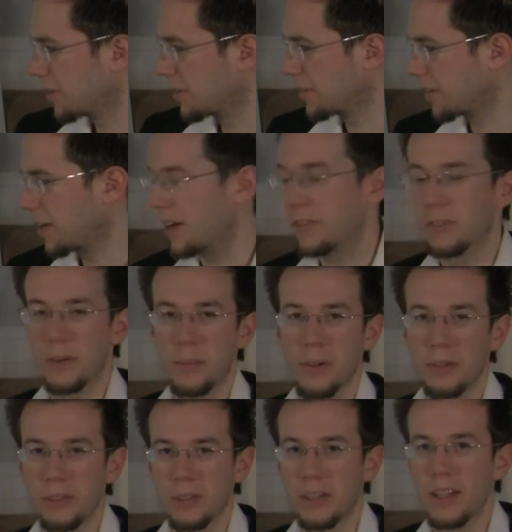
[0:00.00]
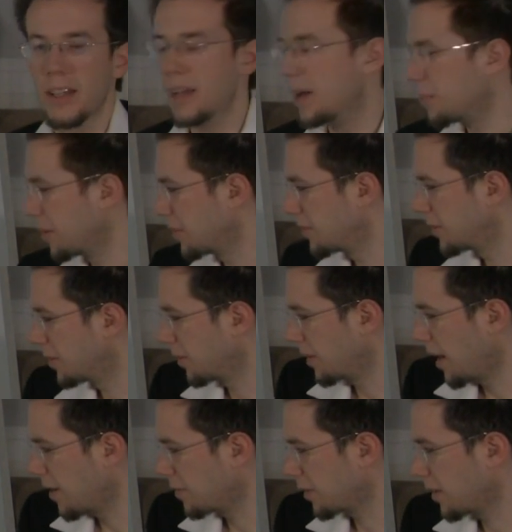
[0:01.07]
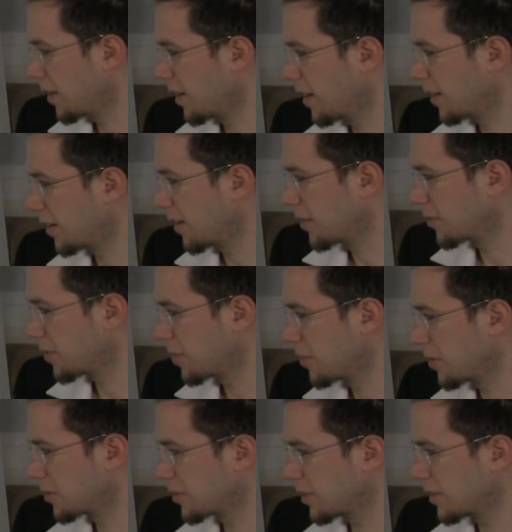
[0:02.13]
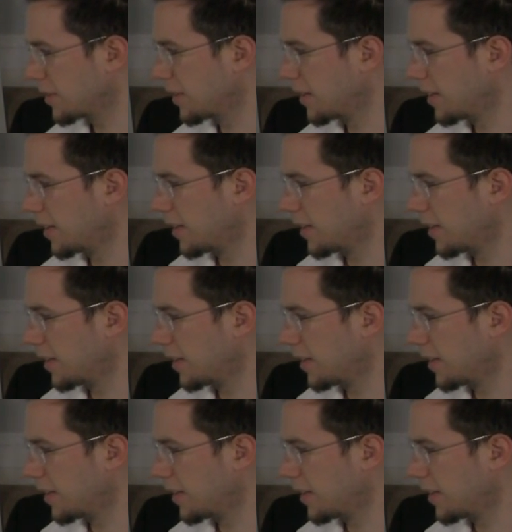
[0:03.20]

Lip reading: tone and the contrary motion, but if you don't have a contrary motion